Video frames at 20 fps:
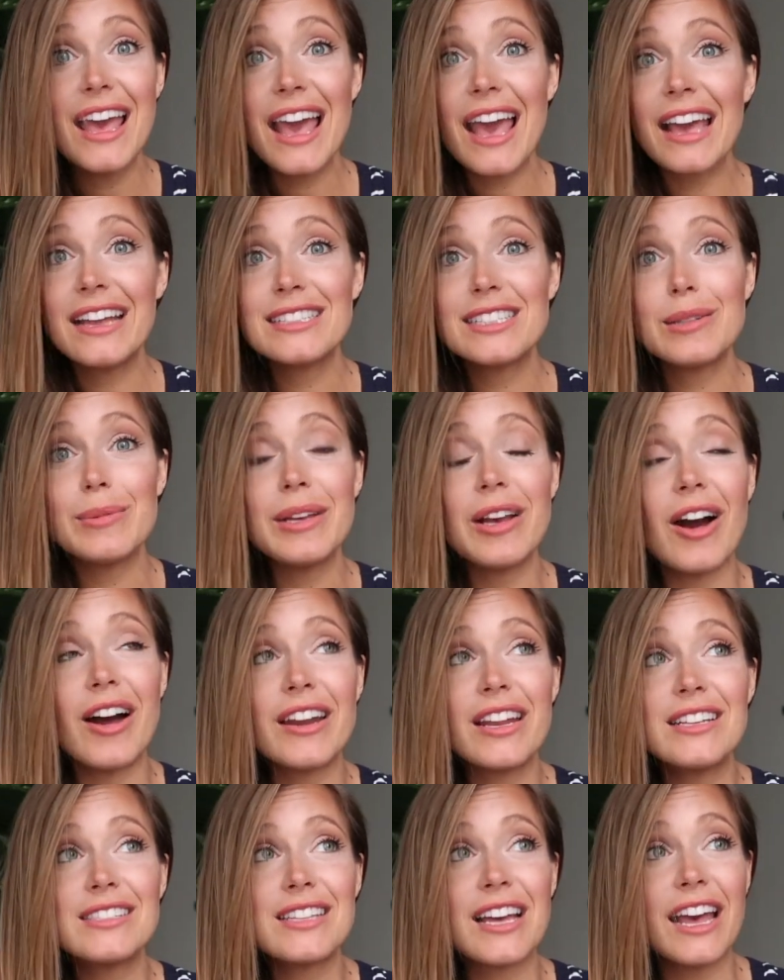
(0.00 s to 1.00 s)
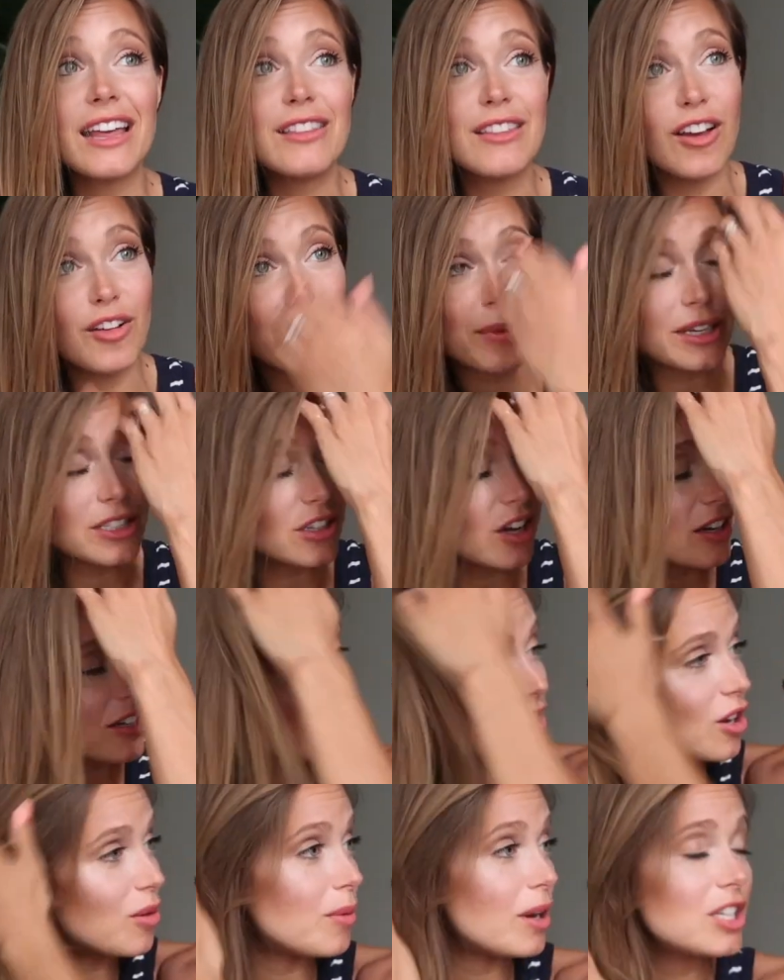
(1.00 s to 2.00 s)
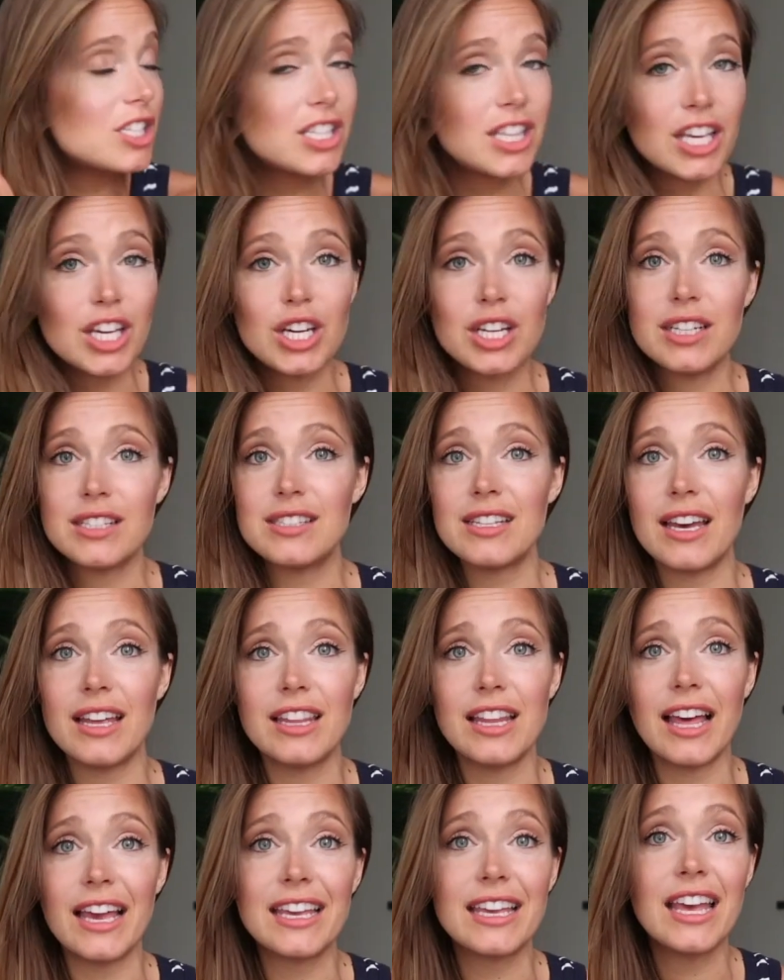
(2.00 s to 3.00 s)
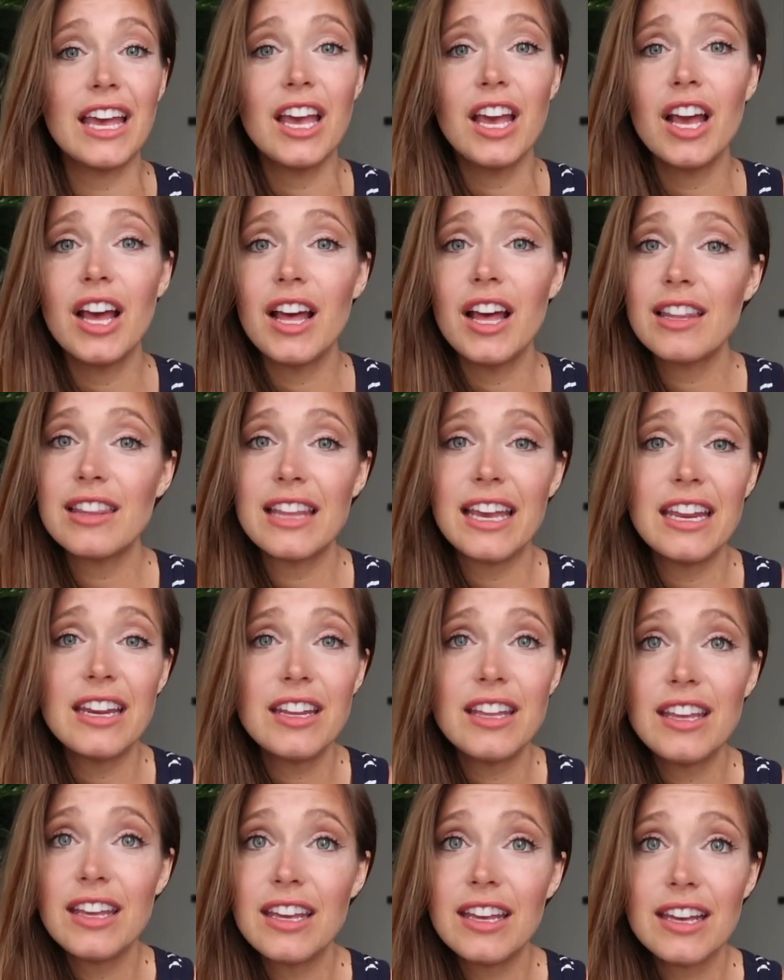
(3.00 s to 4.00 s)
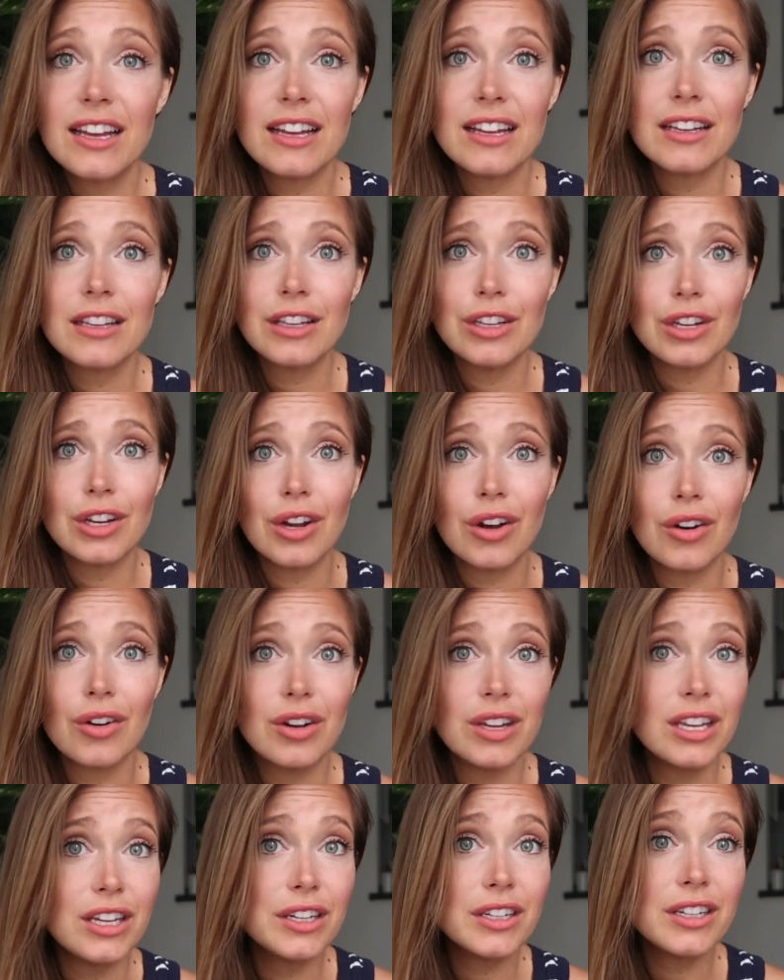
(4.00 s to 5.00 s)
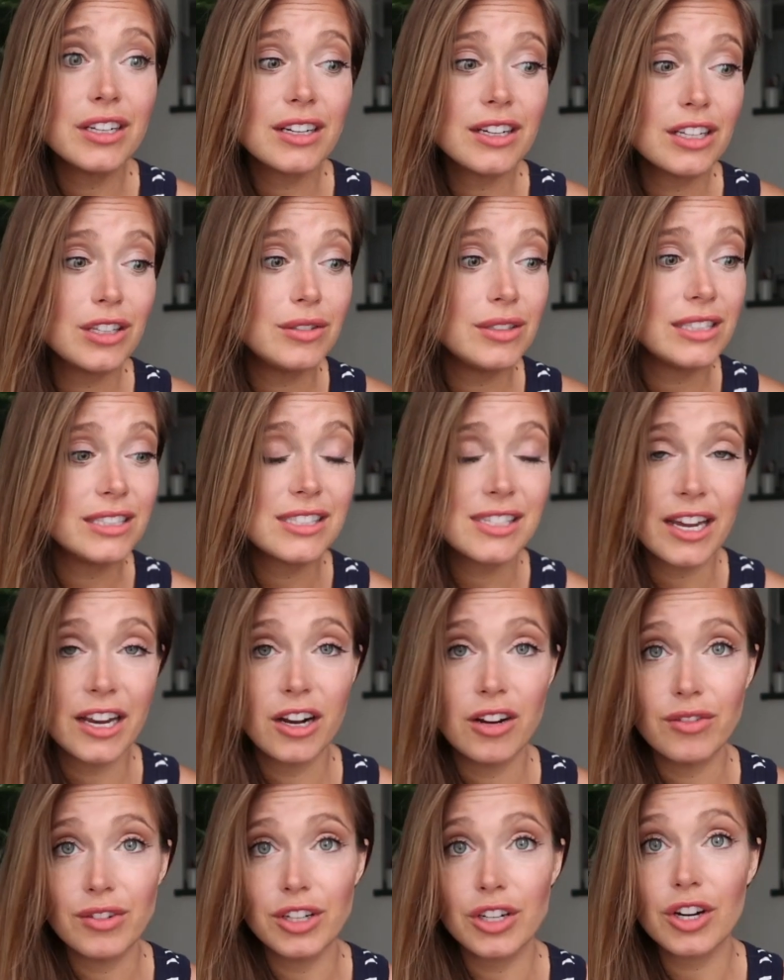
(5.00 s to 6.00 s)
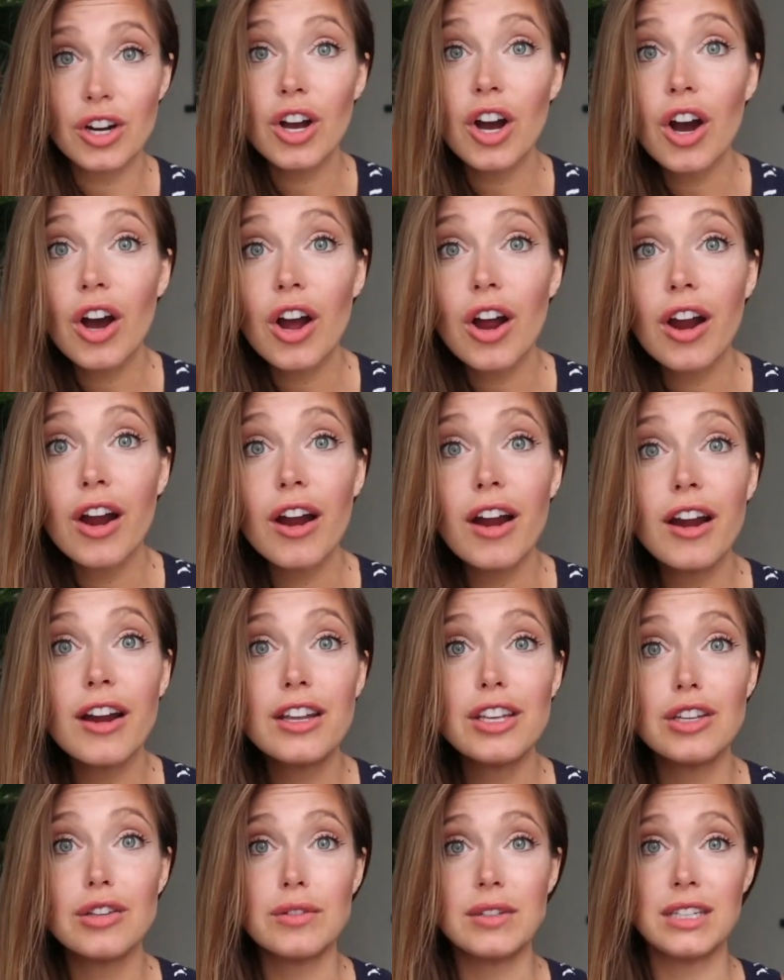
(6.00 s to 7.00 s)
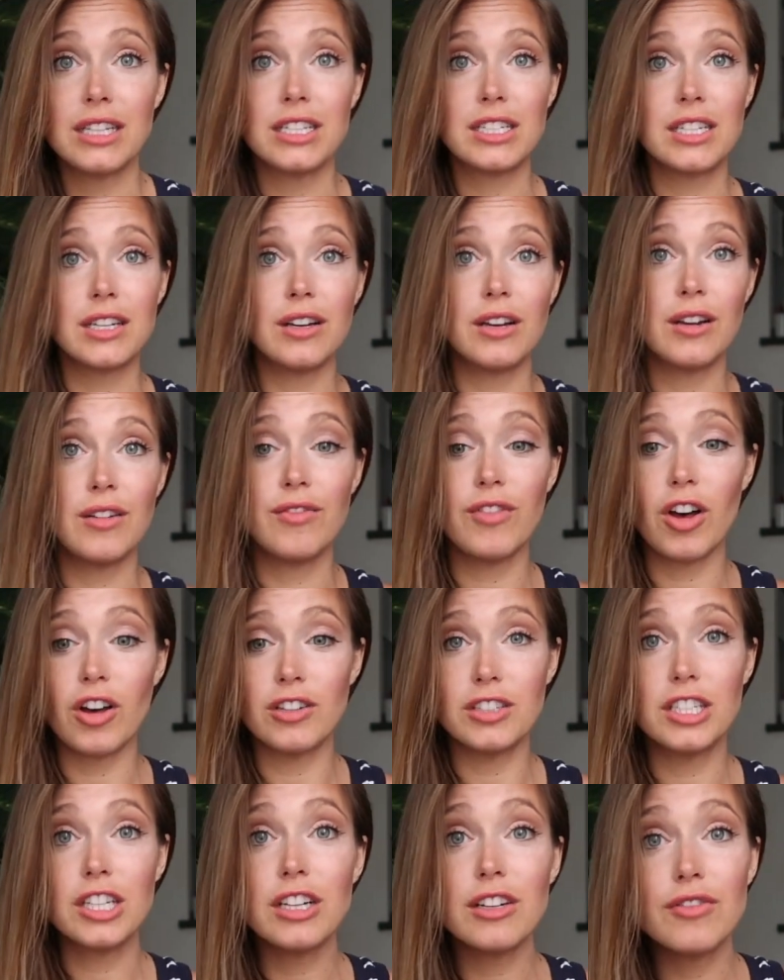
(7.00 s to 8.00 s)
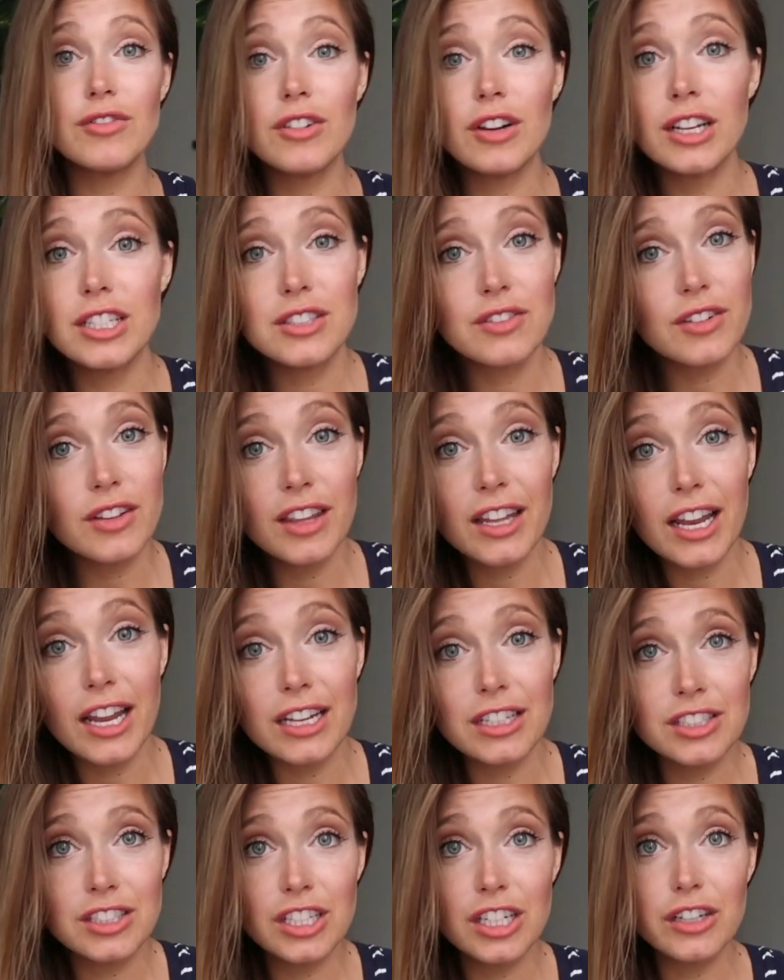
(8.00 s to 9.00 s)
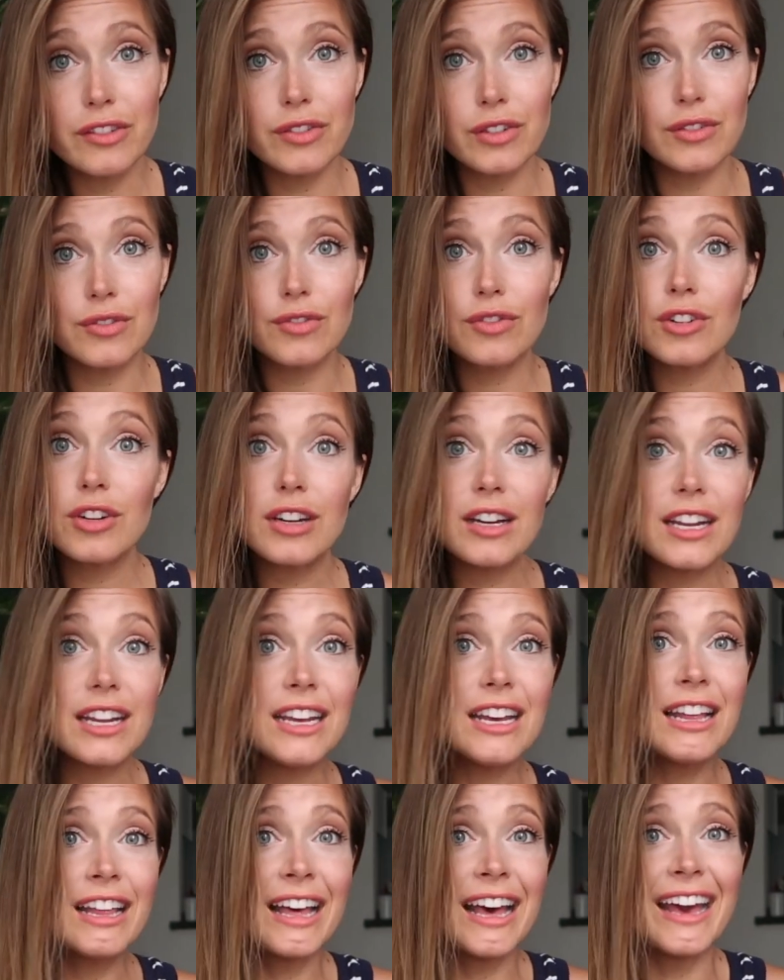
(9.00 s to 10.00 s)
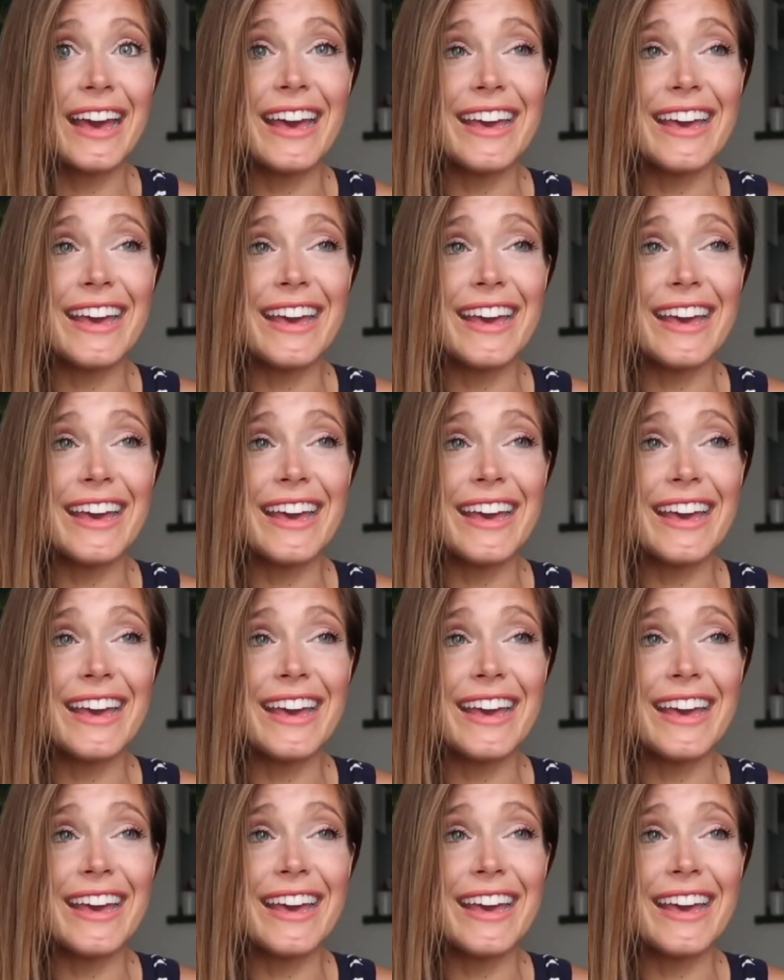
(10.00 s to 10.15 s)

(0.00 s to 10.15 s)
And to be honest, I love my dog so much. They could have said, like, lady, you know, here, you need to sign over your car. You need to volunteer for us for the next year for free. Like,